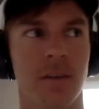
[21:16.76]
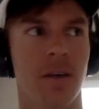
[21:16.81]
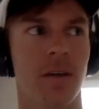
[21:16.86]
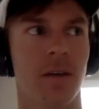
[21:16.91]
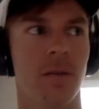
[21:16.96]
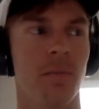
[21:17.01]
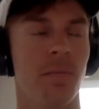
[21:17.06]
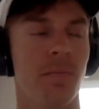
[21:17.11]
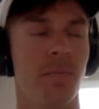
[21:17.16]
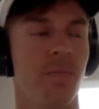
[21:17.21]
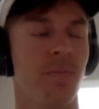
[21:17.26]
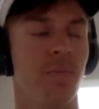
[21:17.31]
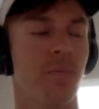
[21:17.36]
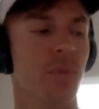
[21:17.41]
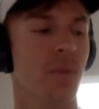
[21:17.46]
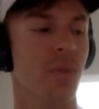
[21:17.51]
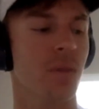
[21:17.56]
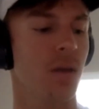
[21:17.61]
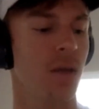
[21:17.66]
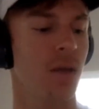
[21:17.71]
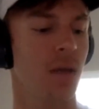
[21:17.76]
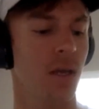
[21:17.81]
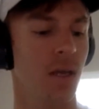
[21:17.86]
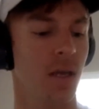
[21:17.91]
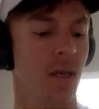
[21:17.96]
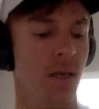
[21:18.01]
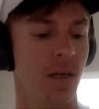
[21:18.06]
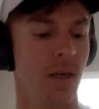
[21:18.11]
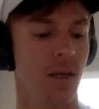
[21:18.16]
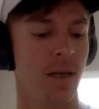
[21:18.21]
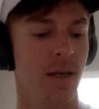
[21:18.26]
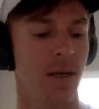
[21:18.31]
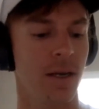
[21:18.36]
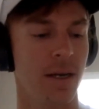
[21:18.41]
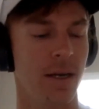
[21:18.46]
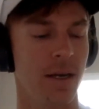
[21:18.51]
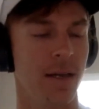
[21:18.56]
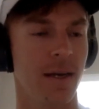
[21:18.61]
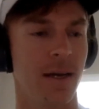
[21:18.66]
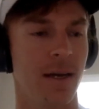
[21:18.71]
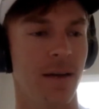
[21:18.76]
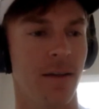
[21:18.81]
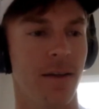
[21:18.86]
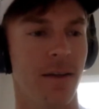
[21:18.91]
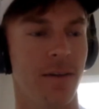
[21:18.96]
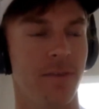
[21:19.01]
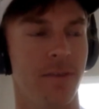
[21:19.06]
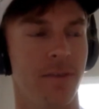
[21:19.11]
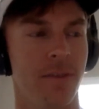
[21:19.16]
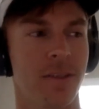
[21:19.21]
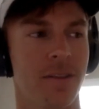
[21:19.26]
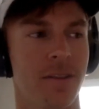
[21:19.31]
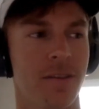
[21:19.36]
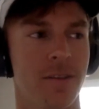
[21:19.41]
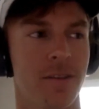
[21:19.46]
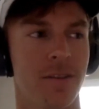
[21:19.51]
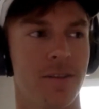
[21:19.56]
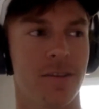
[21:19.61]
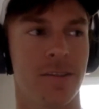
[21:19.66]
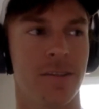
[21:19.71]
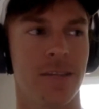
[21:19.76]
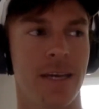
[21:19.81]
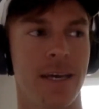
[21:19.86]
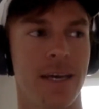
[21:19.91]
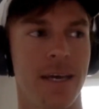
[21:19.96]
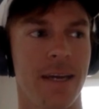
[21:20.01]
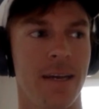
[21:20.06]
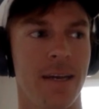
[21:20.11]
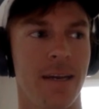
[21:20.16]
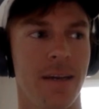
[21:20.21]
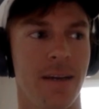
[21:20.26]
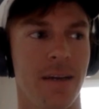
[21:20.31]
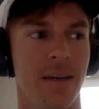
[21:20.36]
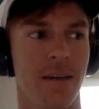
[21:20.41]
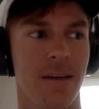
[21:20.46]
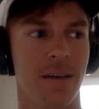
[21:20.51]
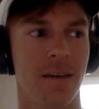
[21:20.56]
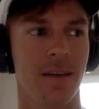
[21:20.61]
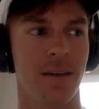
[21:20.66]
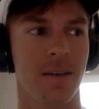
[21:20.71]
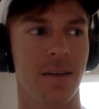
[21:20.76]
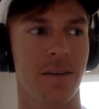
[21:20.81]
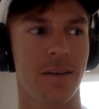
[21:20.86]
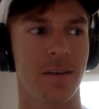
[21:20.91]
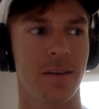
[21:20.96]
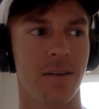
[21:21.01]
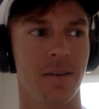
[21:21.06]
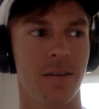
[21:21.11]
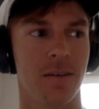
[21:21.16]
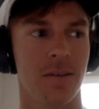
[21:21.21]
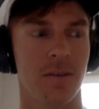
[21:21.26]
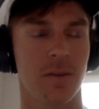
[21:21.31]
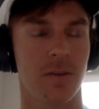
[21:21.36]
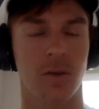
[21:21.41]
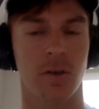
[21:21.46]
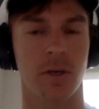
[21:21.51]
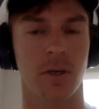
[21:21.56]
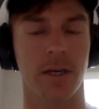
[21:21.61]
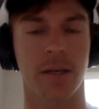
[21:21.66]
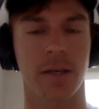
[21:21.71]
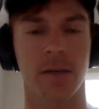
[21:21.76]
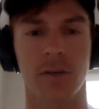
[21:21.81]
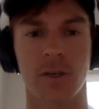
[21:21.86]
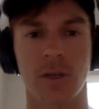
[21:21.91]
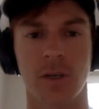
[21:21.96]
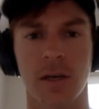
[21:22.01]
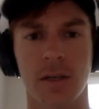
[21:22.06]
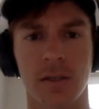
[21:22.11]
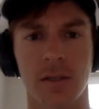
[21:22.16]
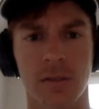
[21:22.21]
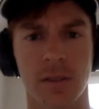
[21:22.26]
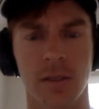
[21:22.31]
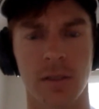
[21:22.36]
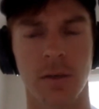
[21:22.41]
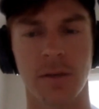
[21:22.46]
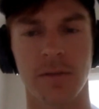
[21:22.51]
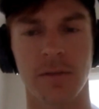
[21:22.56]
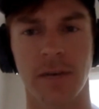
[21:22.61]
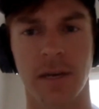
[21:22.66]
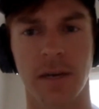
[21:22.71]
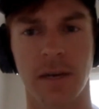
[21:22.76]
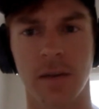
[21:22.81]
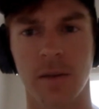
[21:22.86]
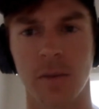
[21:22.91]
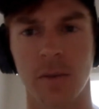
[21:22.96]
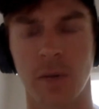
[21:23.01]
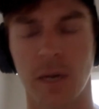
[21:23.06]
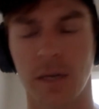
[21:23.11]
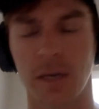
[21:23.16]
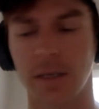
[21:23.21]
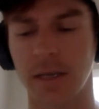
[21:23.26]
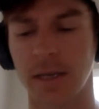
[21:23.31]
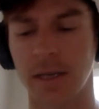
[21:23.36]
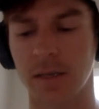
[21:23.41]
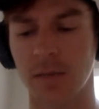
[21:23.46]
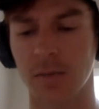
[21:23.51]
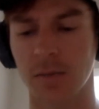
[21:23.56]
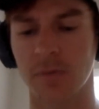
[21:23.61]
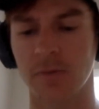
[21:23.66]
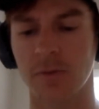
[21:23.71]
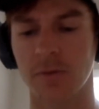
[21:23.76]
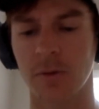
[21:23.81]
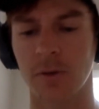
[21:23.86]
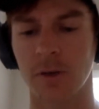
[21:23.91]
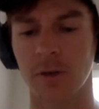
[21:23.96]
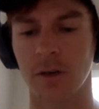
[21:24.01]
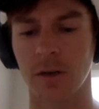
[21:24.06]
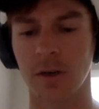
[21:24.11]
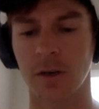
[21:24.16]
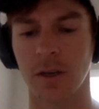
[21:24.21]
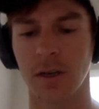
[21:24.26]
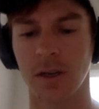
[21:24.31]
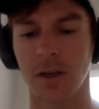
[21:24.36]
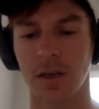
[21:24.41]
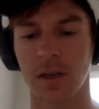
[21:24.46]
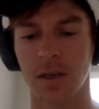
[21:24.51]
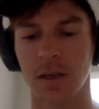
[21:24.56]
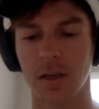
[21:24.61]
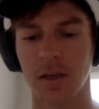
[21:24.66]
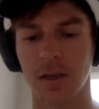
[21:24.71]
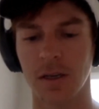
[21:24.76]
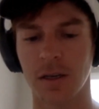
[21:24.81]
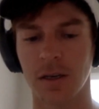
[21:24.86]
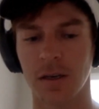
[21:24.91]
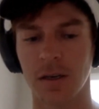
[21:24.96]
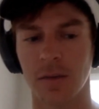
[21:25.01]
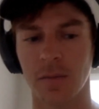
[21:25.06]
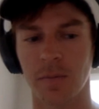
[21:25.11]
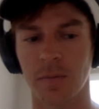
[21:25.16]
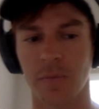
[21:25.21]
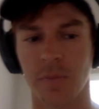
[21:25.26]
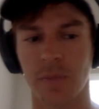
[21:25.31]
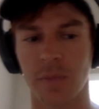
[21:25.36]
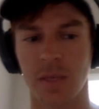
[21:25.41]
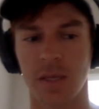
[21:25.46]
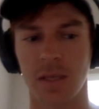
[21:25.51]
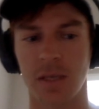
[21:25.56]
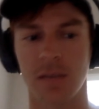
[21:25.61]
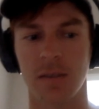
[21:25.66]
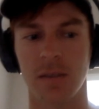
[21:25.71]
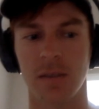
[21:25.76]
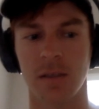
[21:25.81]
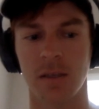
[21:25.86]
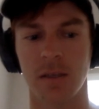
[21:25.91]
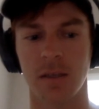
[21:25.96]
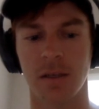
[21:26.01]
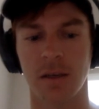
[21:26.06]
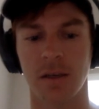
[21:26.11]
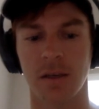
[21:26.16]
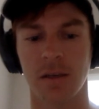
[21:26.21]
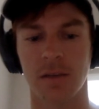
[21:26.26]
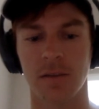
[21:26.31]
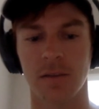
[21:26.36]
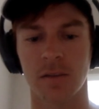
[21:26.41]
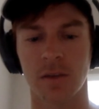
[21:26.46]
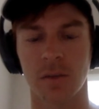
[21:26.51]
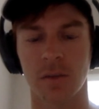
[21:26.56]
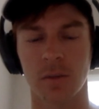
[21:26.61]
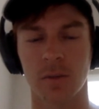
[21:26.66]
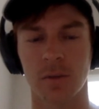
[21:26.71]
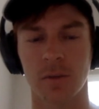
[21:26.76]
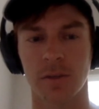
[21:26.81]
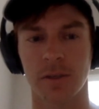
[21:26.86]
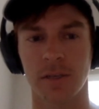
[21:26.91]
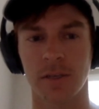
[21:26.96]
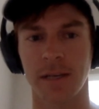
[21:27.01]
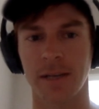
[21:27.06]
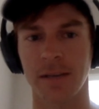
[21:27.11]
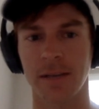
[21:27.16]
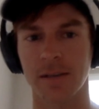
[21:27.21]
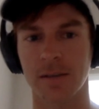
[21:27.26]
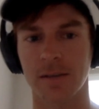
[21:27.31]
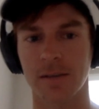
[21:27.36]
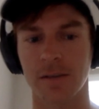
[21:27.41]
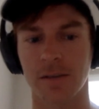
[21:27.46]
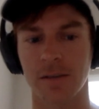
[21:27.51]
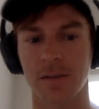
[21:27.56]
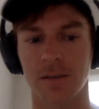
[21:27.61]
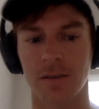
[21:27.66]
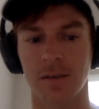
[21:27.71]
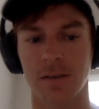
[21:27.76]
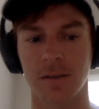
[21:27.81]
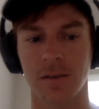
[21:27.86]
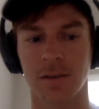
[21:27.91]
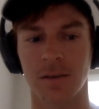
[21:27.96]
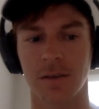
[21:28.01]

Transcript: um I, will have to get the stat. Uh so Craig O'Shaughnessy, who I've had on the podcast before, um, he did a doubles analysis